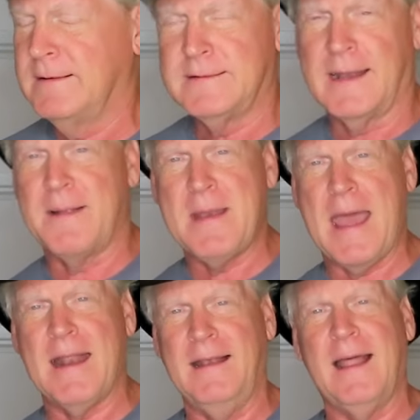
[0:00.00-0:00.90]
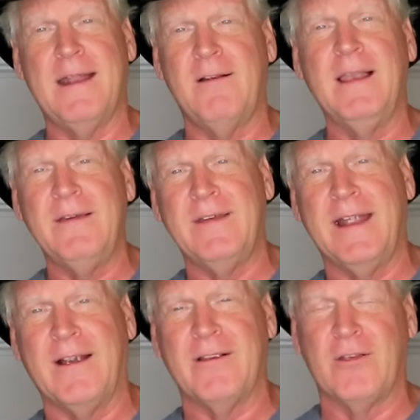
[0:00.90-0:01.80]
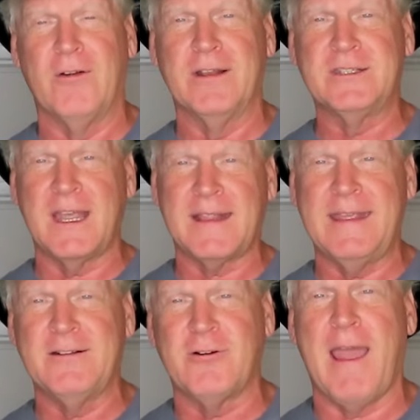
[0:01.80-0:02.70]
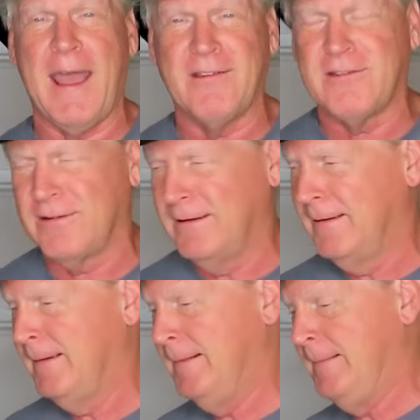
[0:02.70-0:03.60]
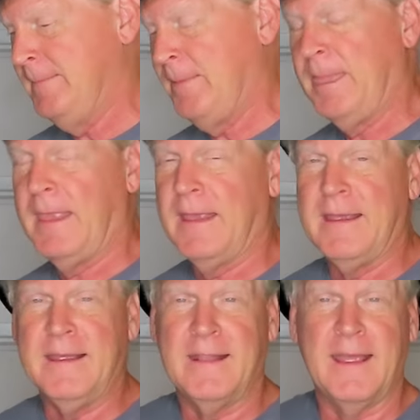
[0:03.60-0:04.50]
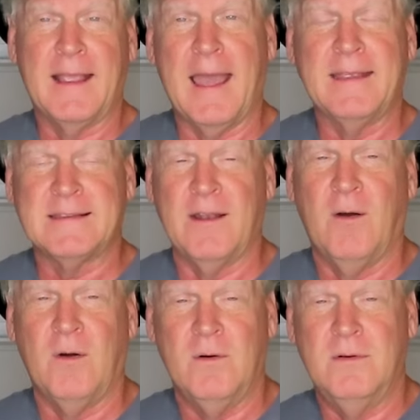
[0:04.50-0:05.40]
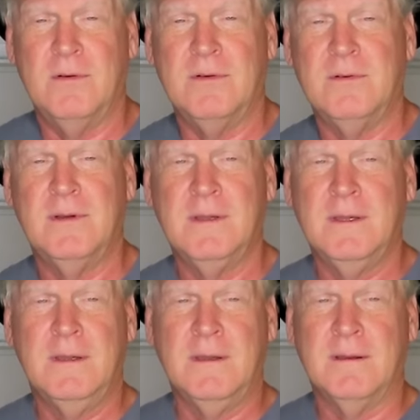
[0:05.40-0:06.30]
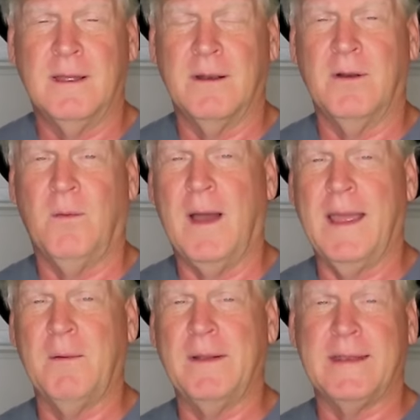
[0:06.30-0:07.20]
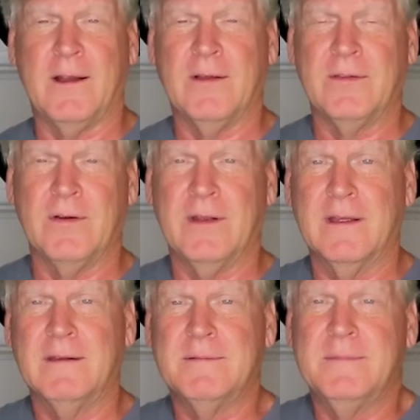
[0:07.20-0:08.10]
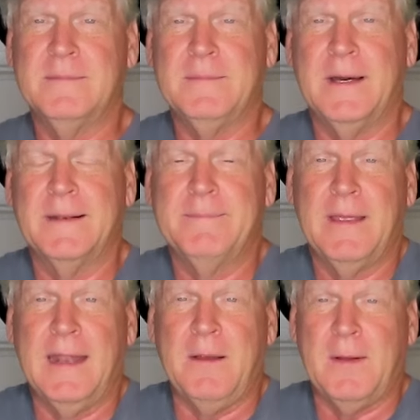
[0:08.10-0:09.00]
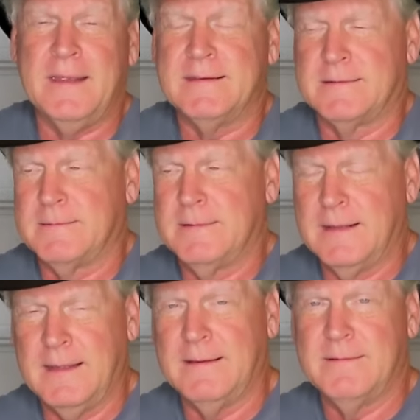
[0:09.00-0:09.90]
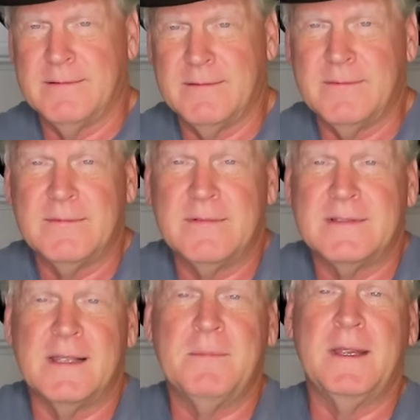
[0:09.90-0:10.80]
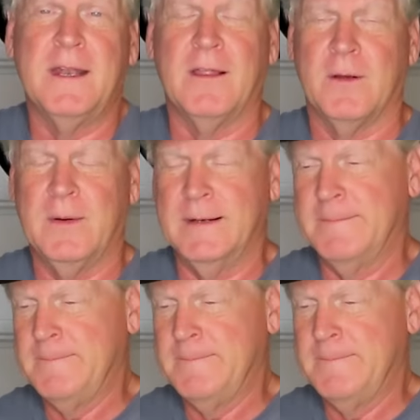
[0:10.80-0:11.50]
I said, I don't live in Arizona. Check the address. And the guy said, oh, I don't know why it went to Arizona. But anyways, they sent me another one.